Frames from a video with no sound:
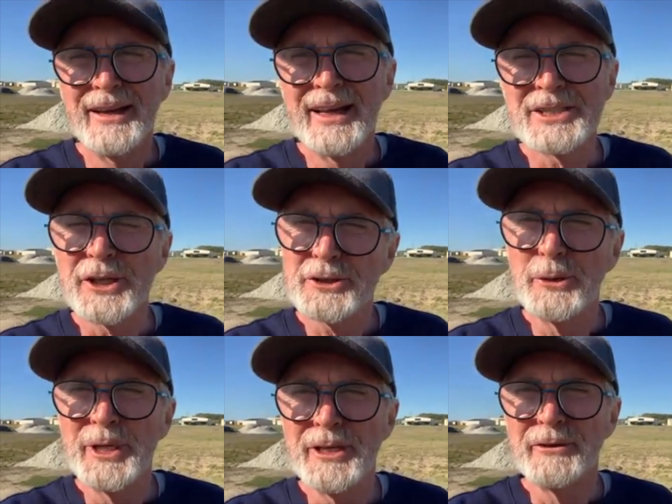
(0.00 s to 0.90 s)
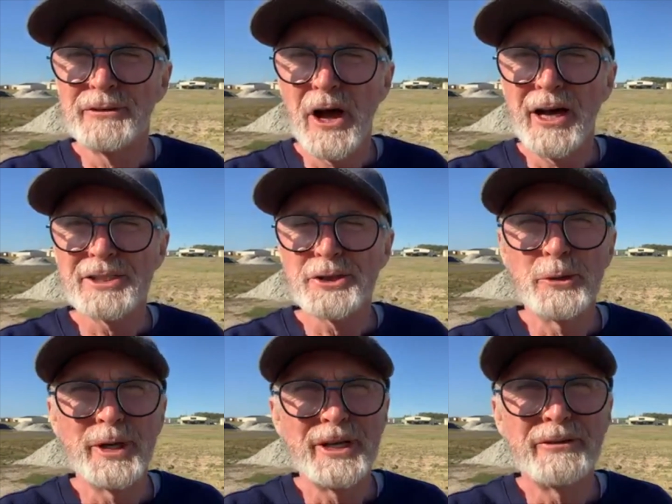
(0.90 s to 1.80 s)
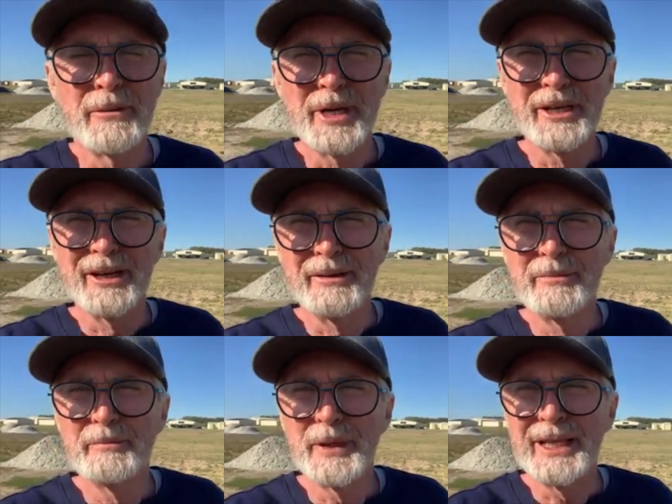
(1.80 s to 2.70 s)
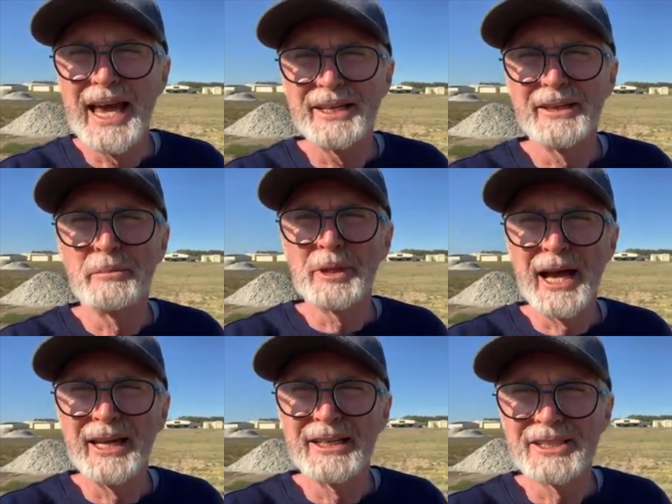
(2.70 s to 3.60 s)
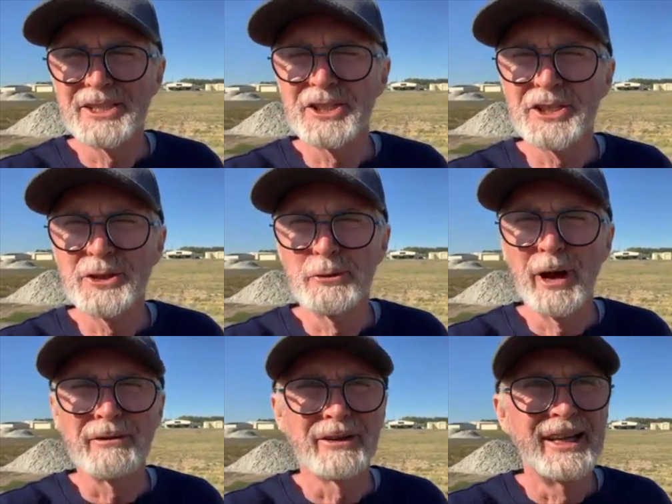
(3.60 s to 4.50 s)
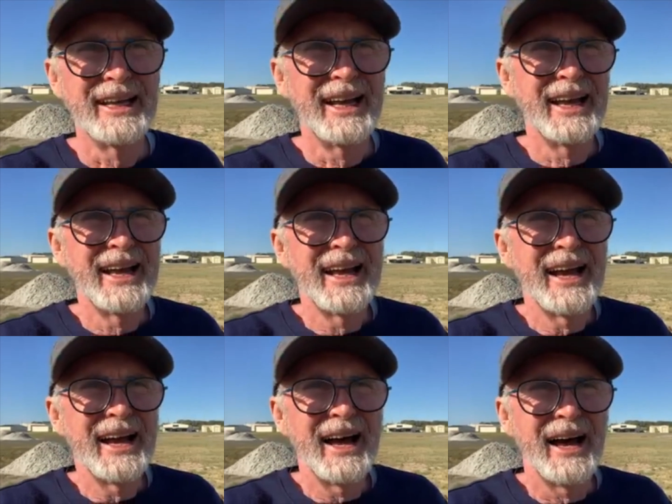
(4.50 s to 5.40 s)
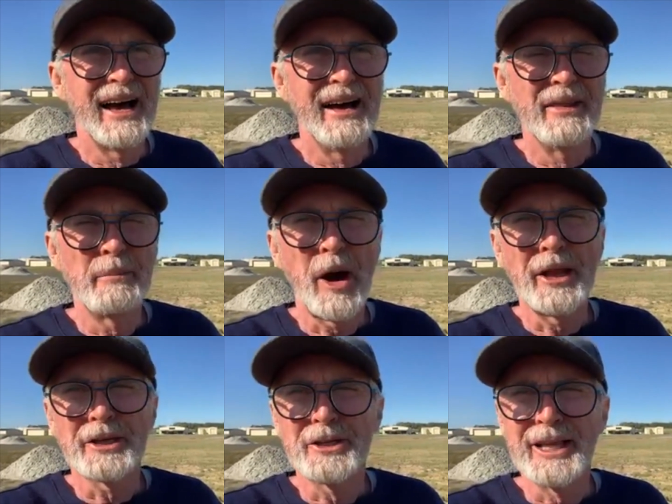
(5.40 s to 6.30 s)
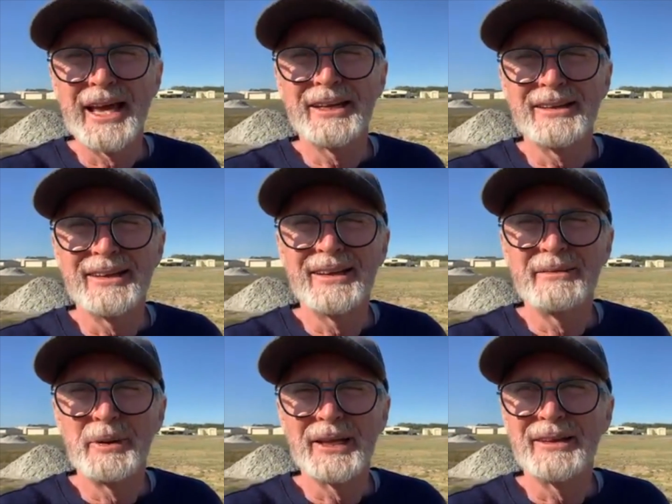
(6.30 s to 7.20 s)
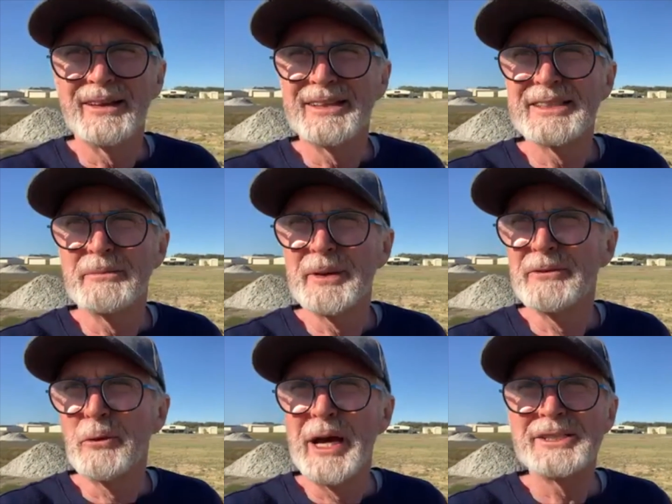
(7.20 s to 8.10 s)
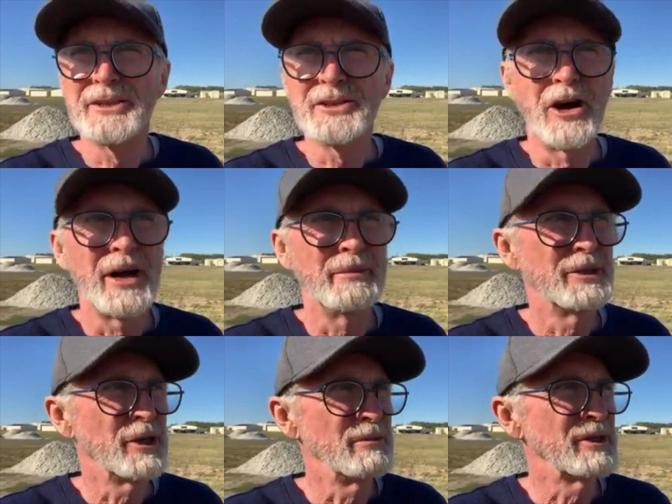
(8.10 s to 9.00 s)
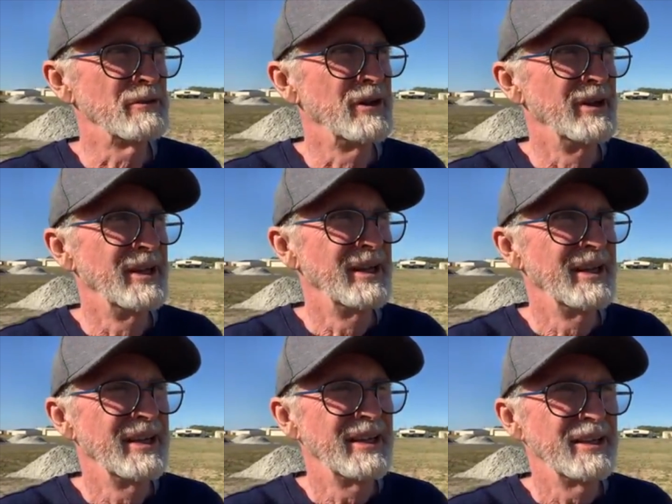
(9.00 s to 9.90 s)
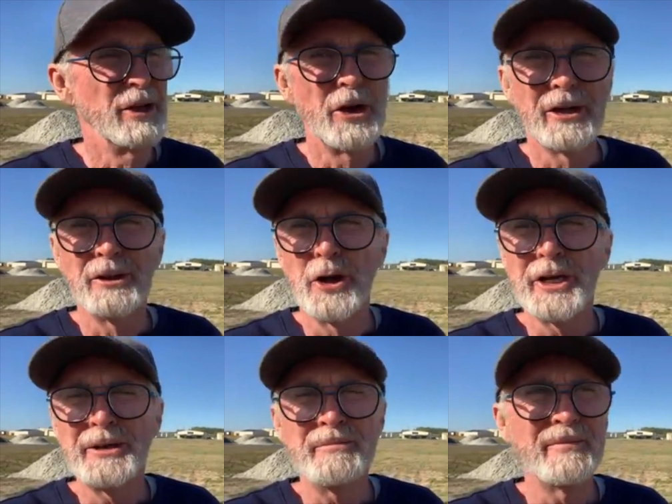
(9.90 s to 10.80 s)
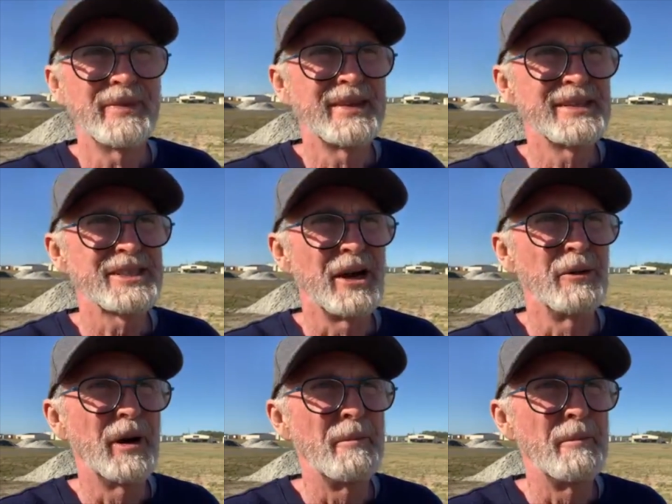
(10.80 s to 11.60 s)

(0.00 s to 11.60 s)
It's not too windy to fly, it's too windy for me to be landing the plane because it's just too rough. The pilot could land it, but it's a bit of a waste of time in terms of learning. So